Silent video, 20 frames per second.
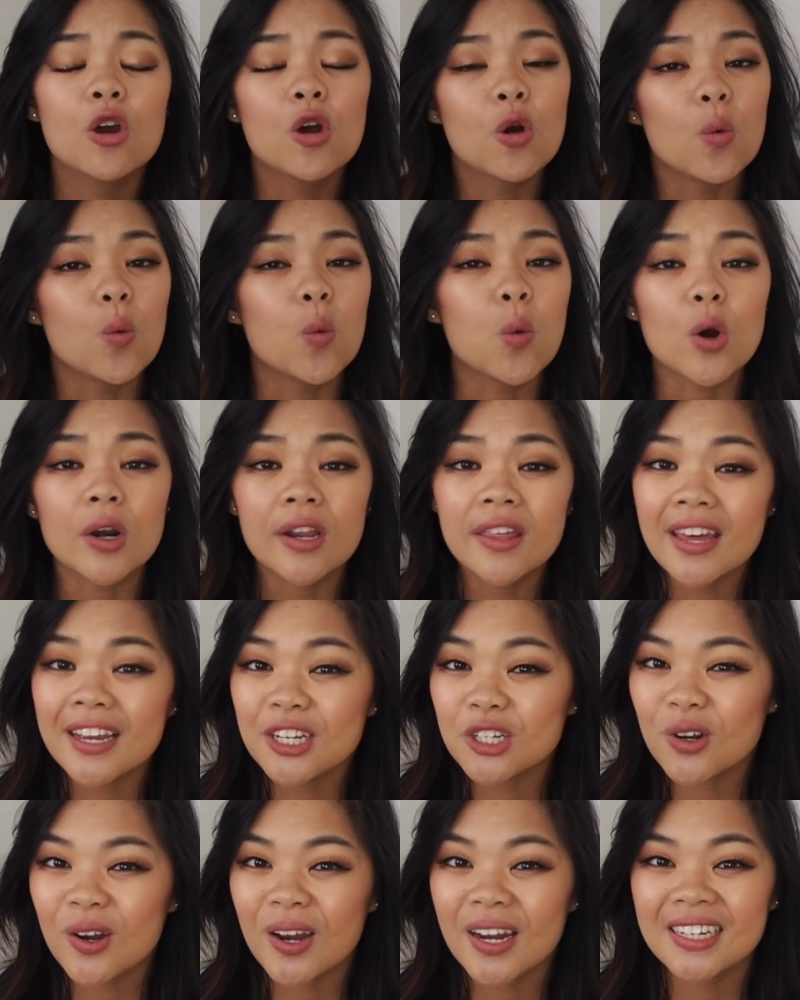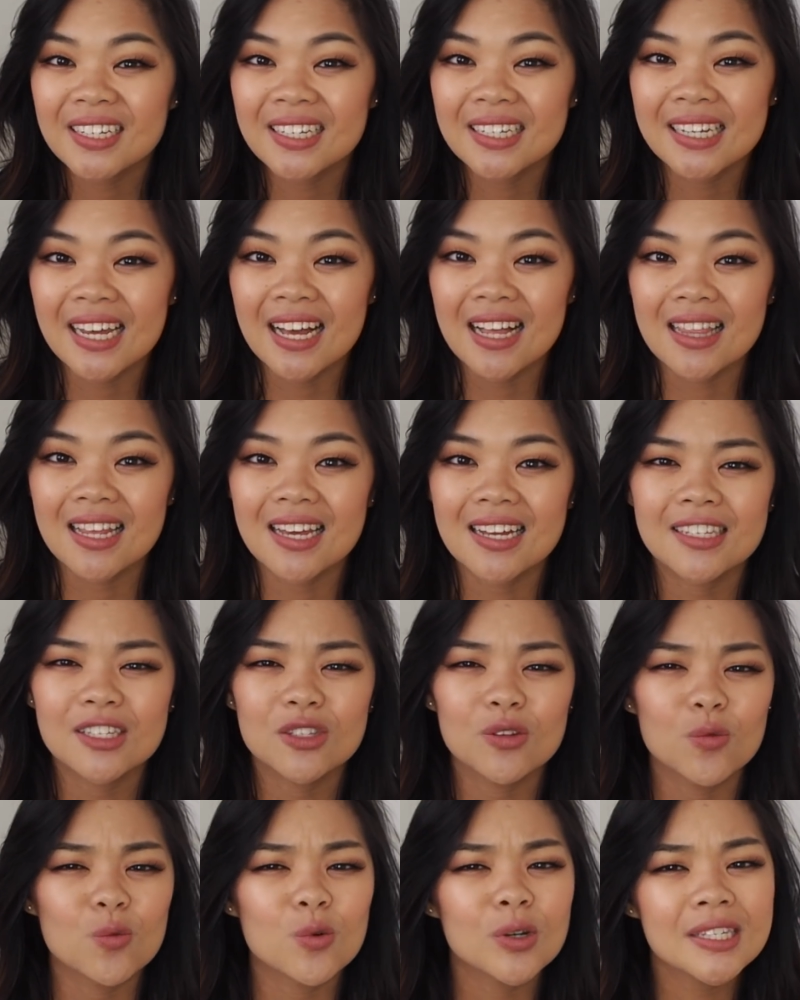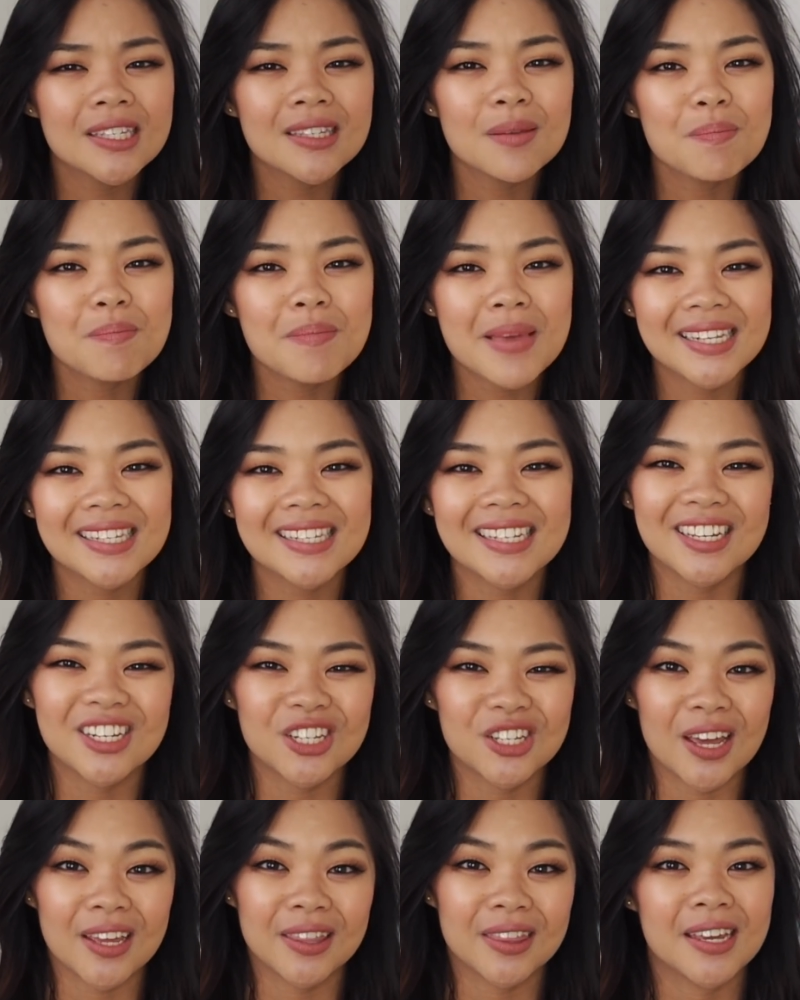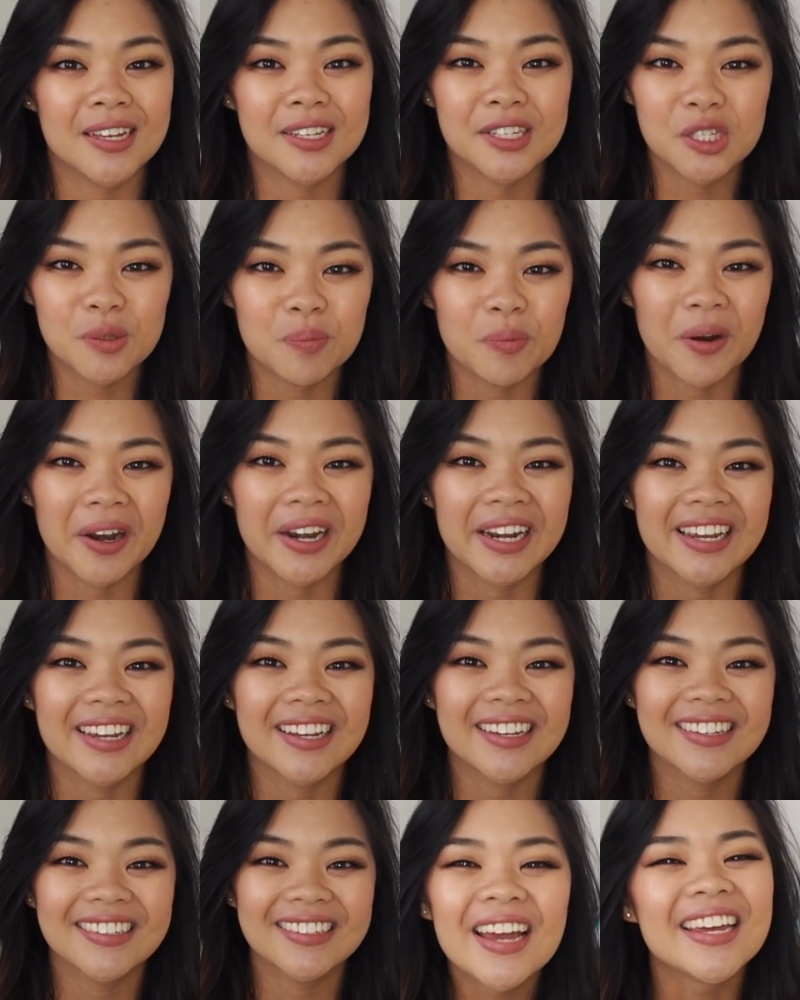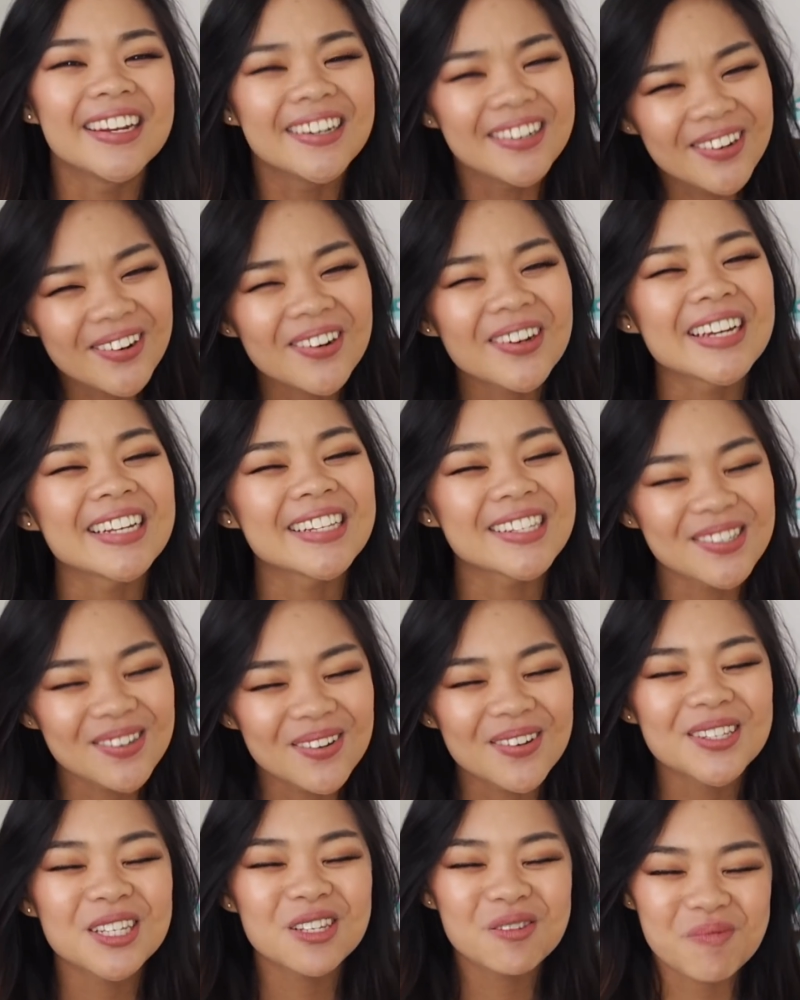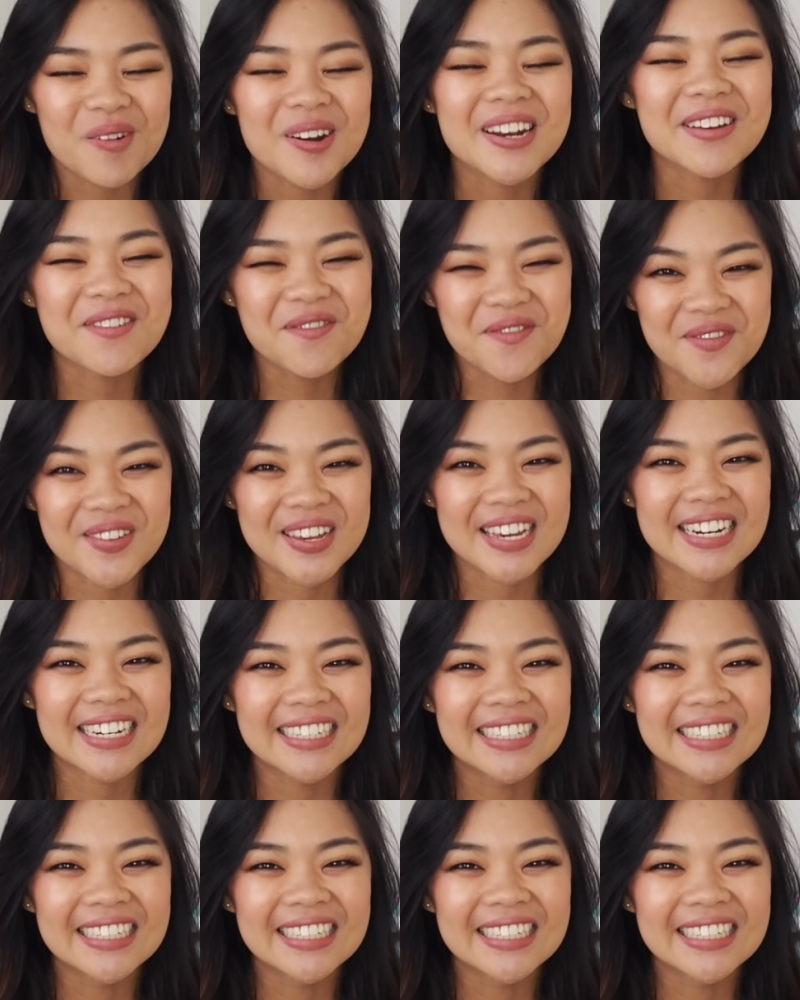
What are they trying to tell us? What's the message that they're spreading? And no, it's not spreading fear.